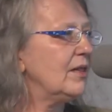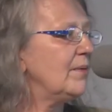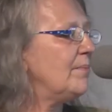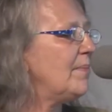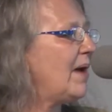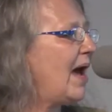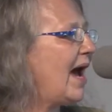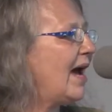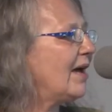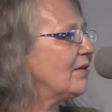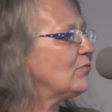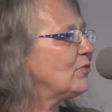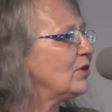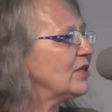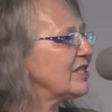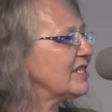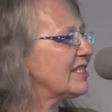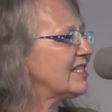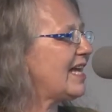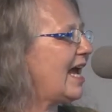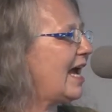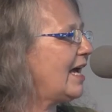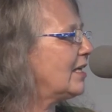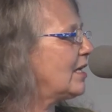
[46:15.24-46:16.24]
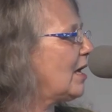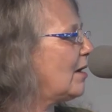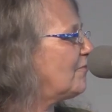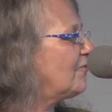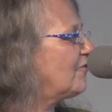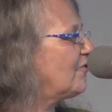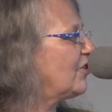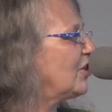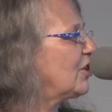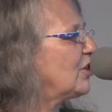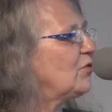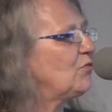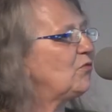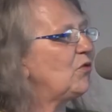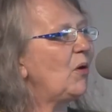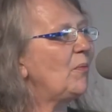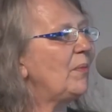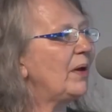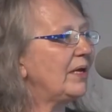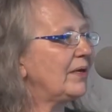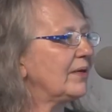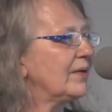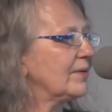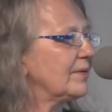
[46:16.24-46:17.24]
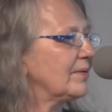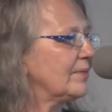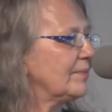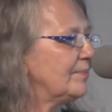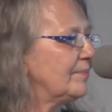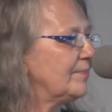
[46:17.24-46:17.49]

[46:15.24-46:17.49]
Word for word: the man will stand up for the woman,